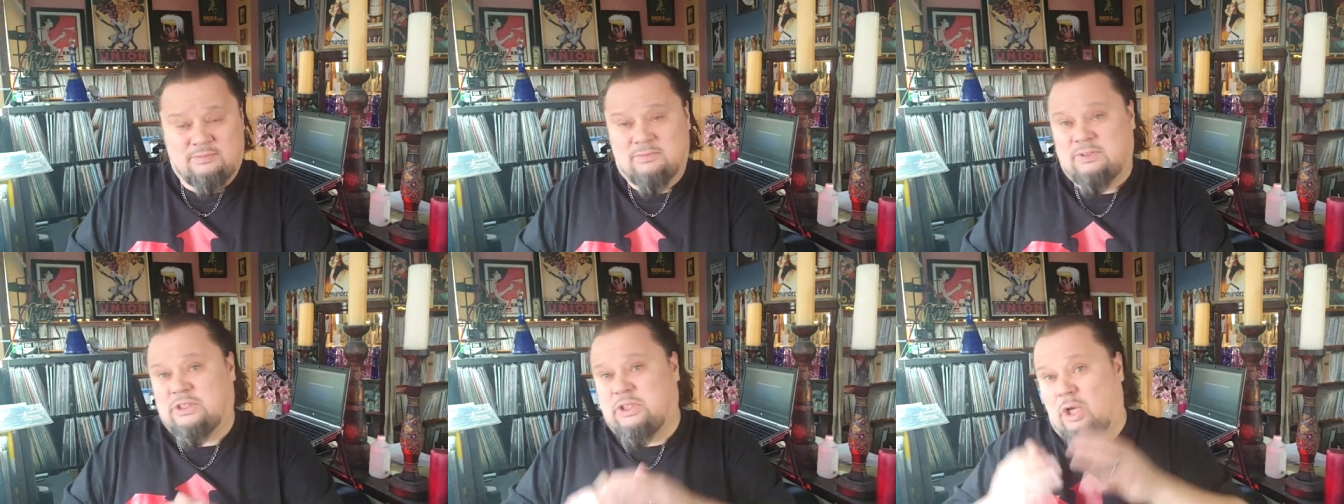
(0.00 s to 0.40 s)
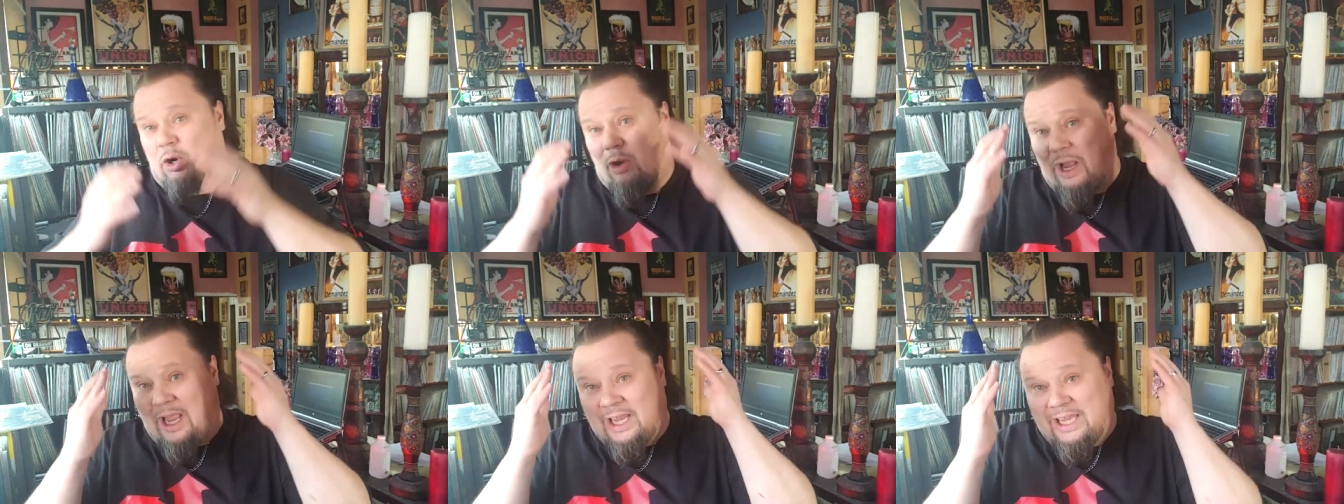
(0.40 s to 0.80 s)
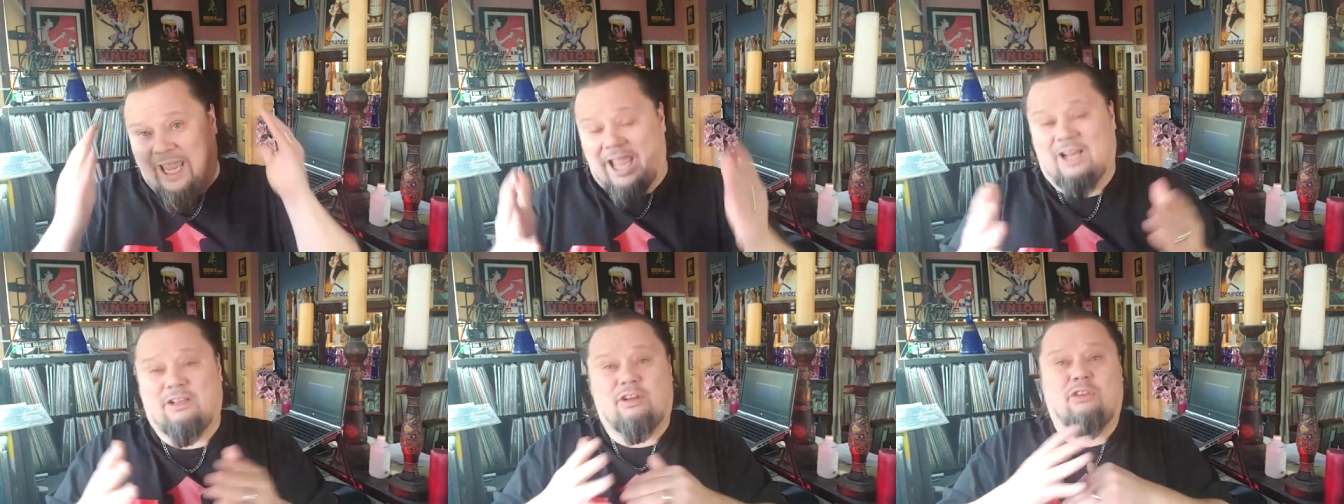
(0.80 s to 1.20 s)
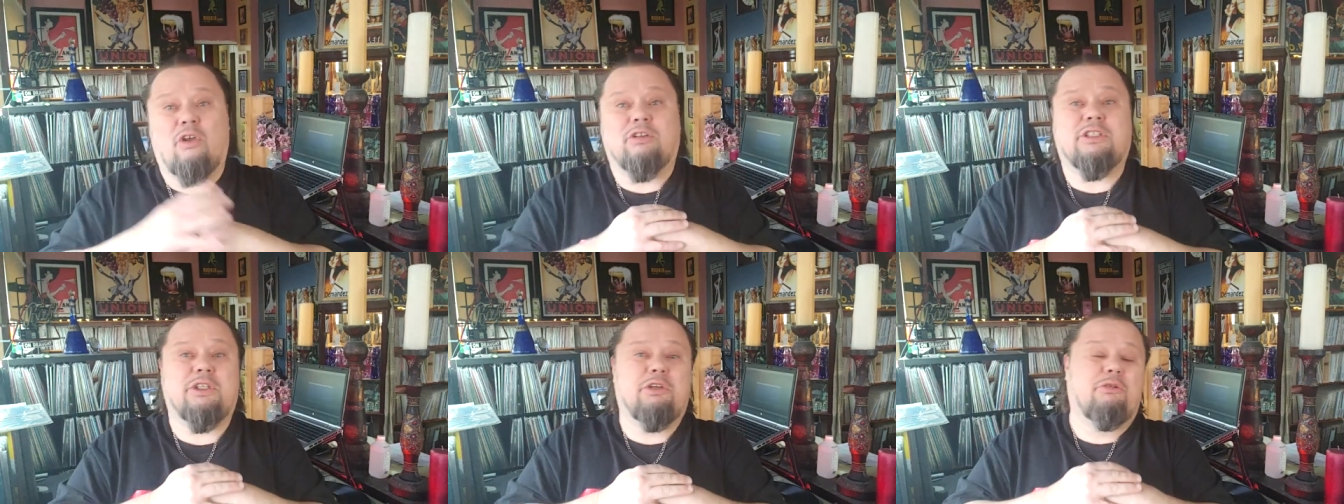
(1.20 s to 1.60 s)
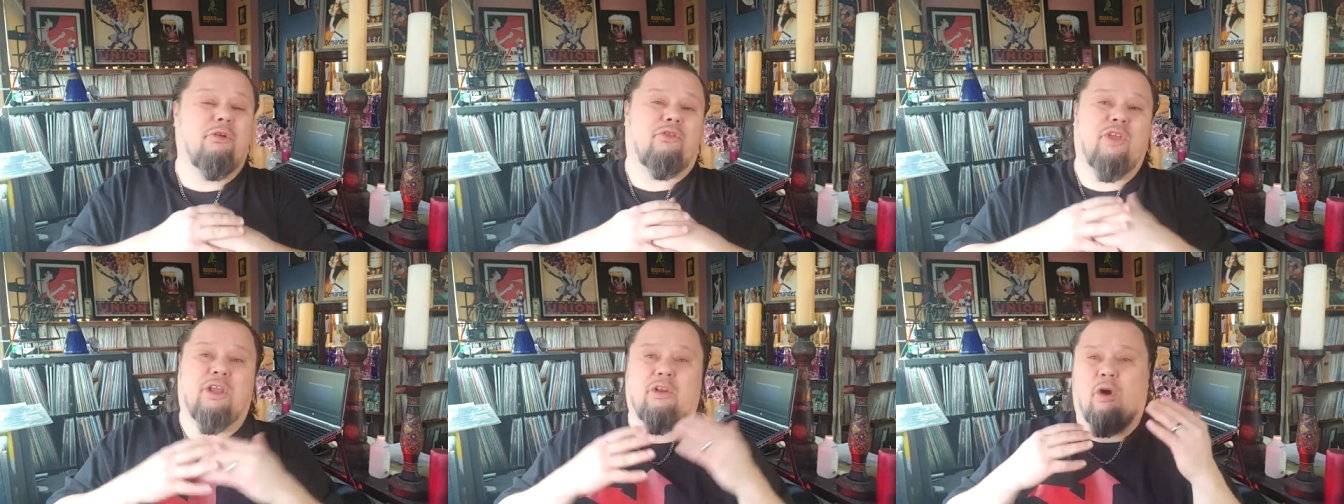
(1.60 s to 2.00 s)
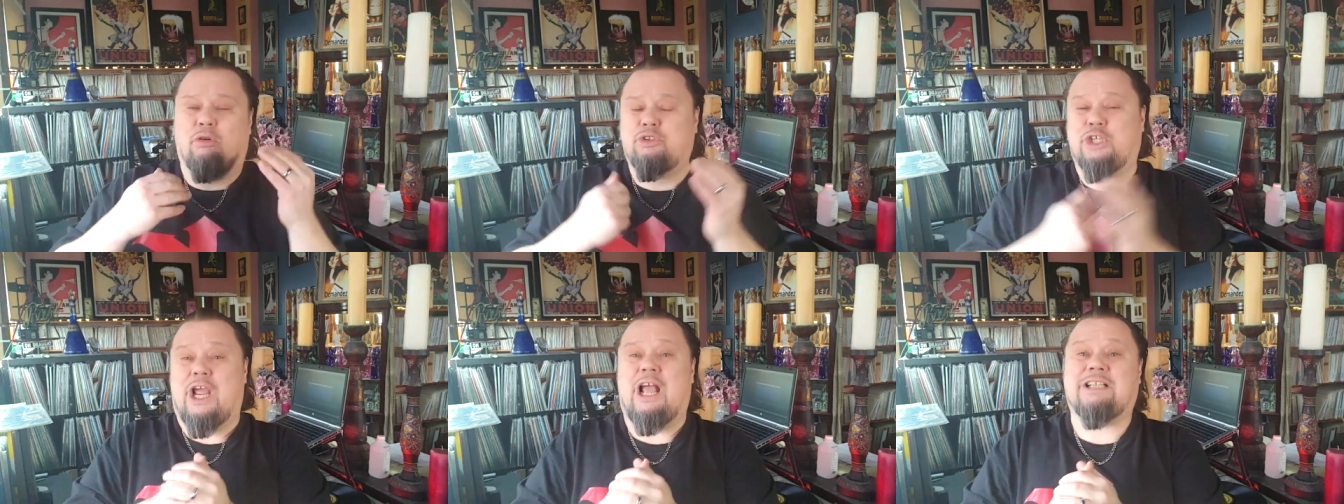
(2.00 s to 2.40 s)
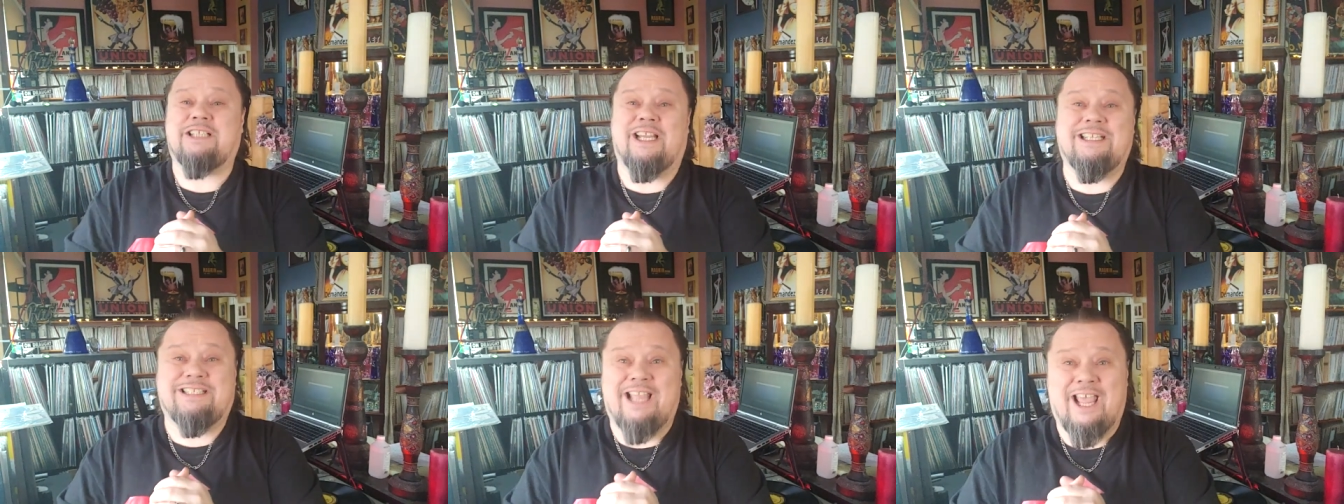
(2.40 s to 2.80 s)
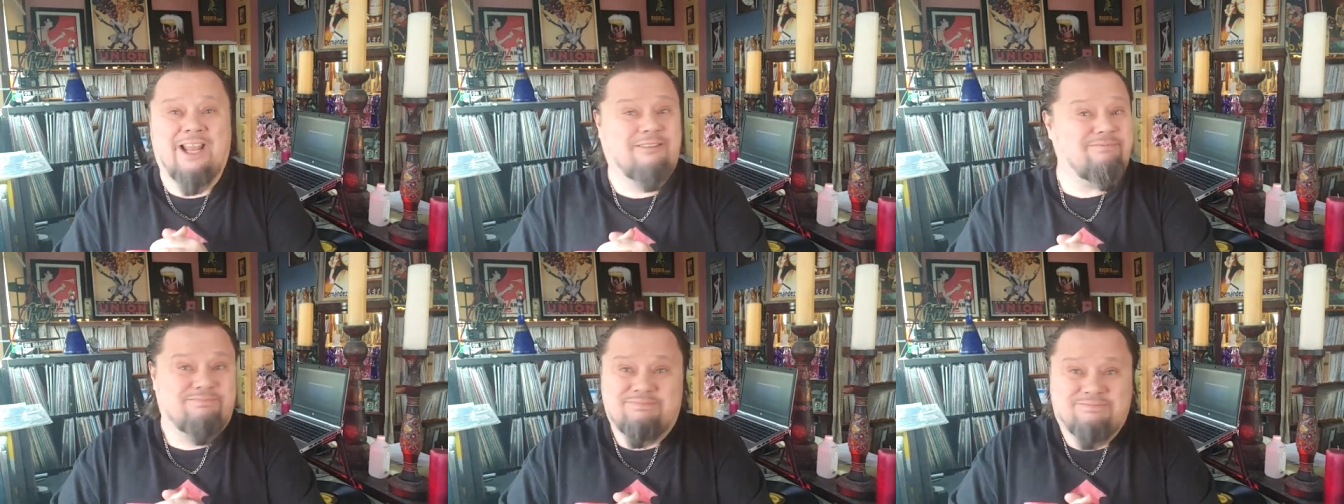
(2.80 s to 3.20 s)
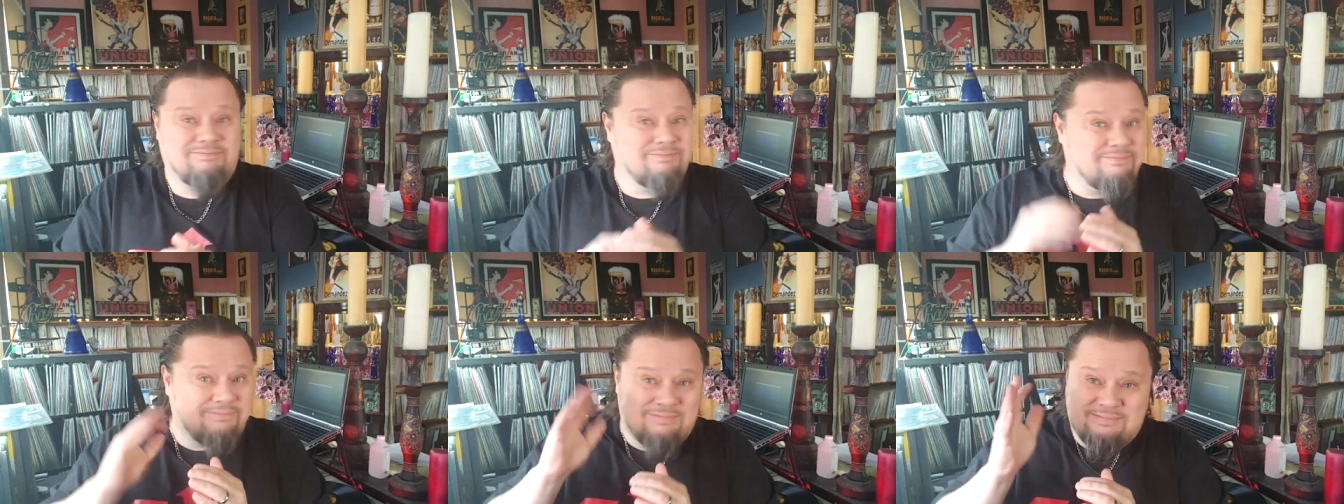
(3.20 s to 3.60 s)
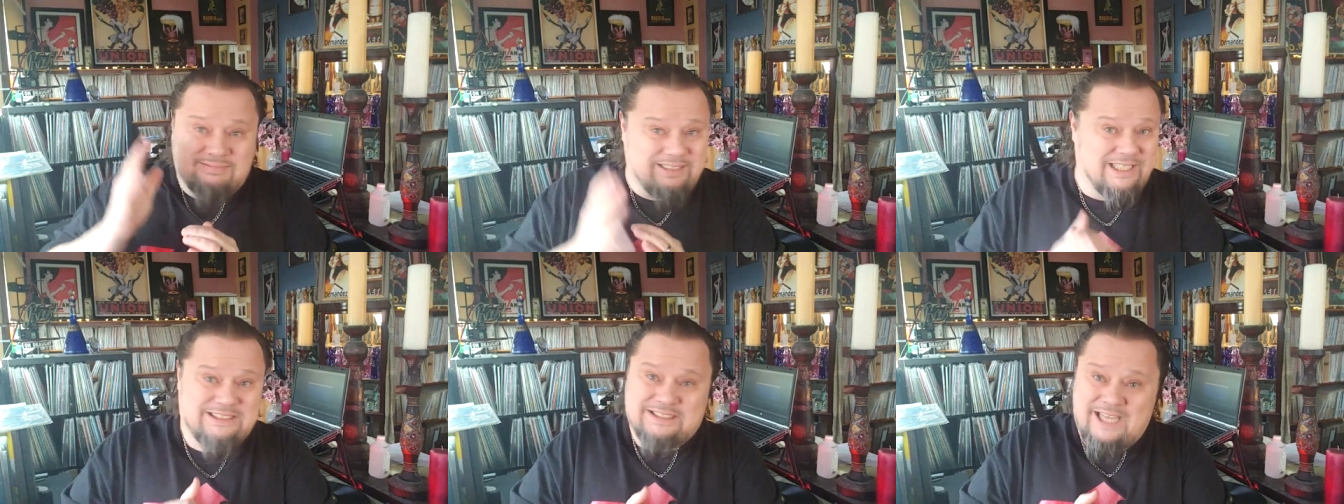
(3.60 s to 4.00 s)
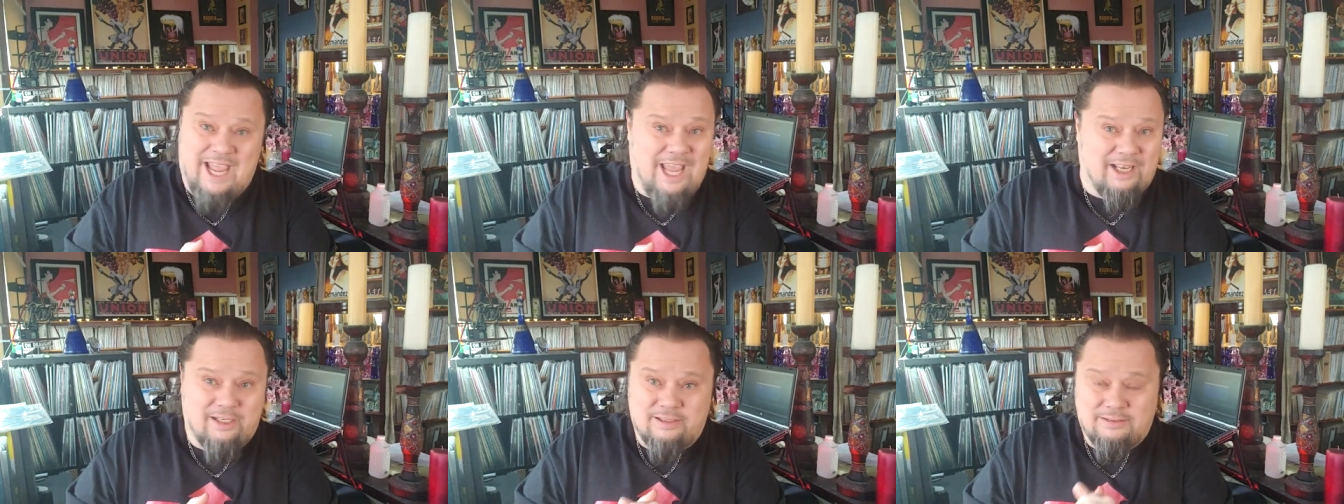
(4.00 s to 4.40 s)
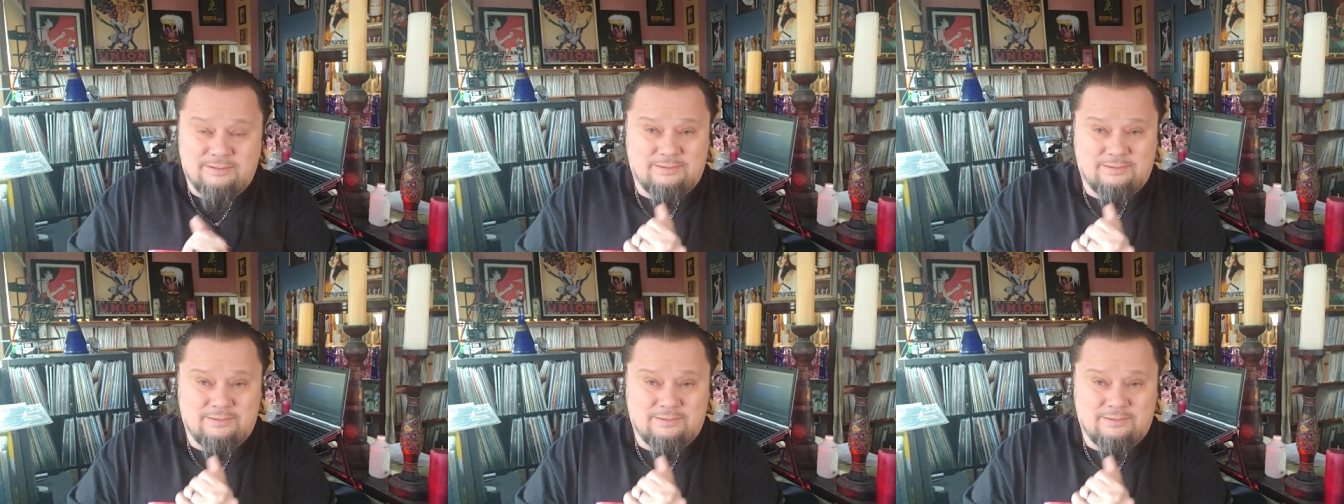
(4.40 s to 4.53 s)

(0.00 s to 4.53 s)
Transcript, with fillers: So, again, to those of you who think, oh, jazz ain't dead, it's dead.